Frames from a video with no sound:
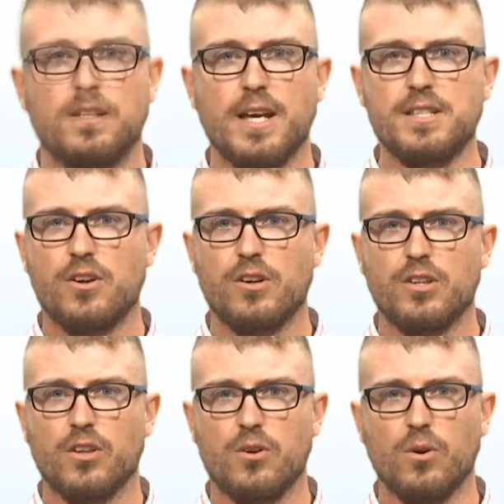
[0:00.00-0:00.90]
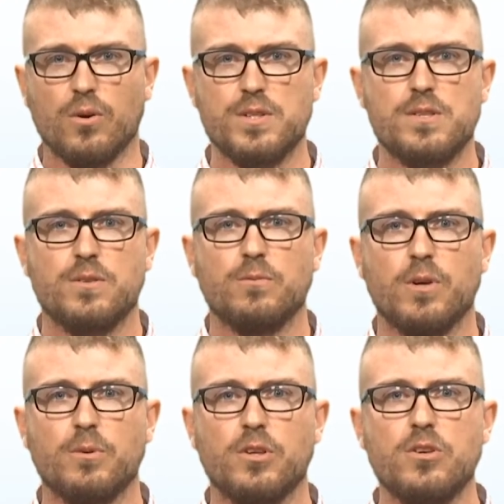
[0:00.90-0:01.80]
Later on in the course,
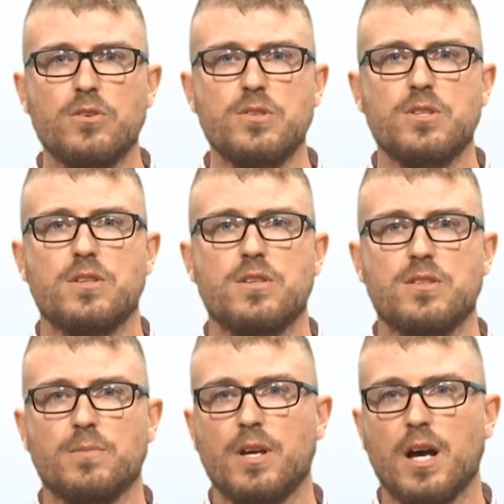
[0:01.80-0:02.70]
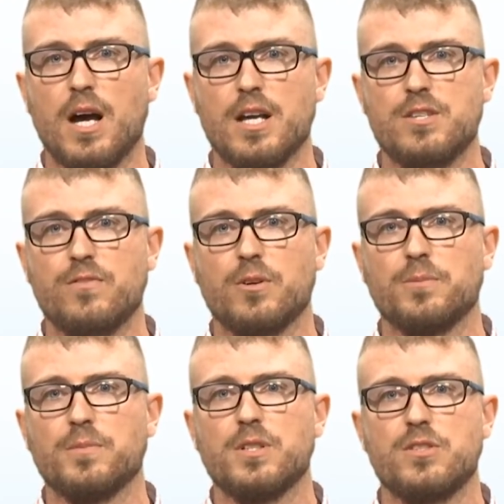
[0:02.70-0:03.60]
we will use some guides
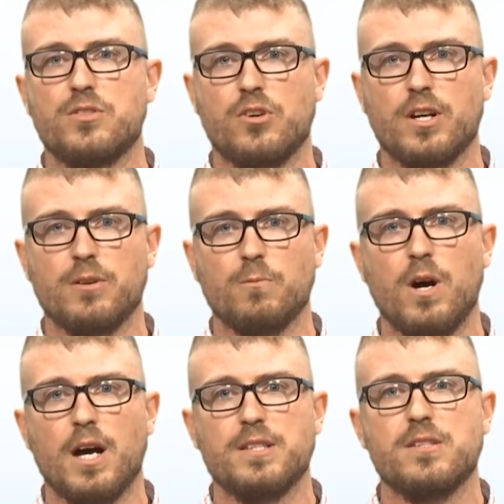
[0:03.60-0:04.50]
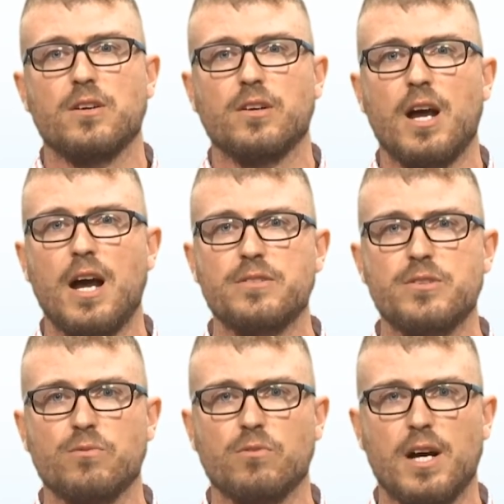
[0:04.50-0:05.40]
from Strunk and White on how
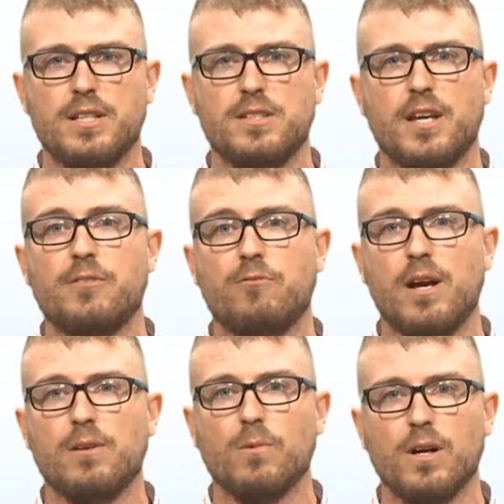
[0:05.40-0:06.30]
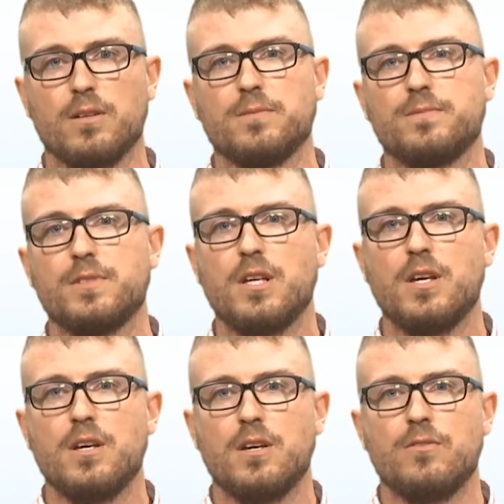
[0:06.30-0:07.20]
to write and write well.
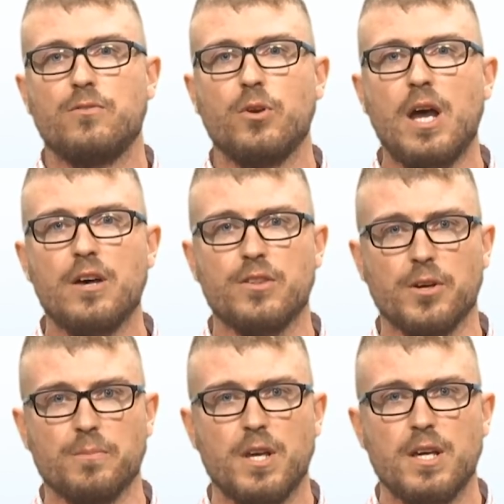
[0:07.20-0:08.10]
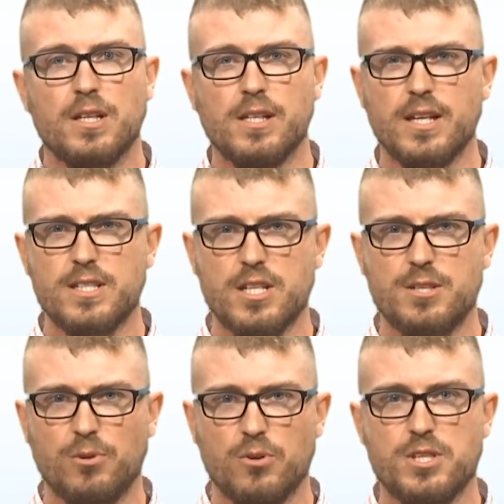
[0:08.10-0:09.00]
For now though, let us
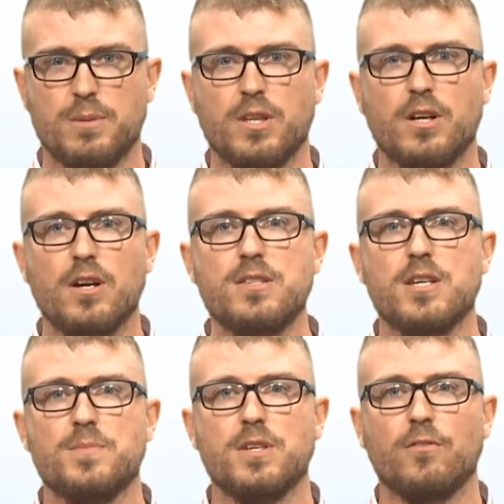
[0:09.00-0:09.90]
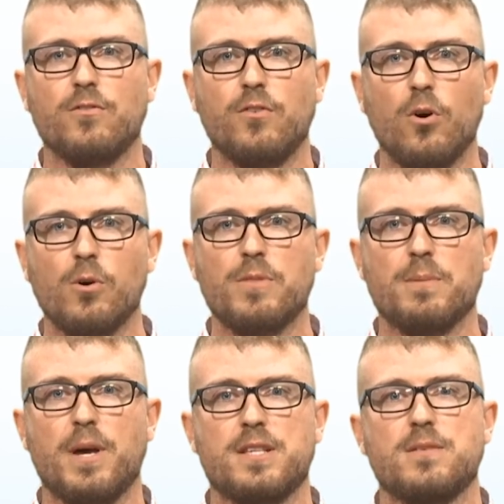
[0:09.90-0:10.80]
explore some of the concepts that form the
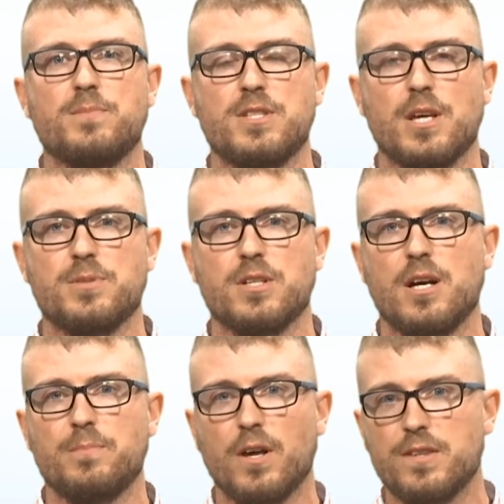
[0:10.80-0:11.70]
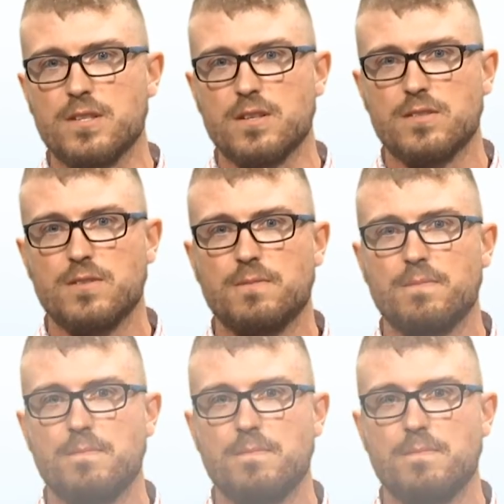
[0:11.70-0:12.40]
pattern perception hypothesis.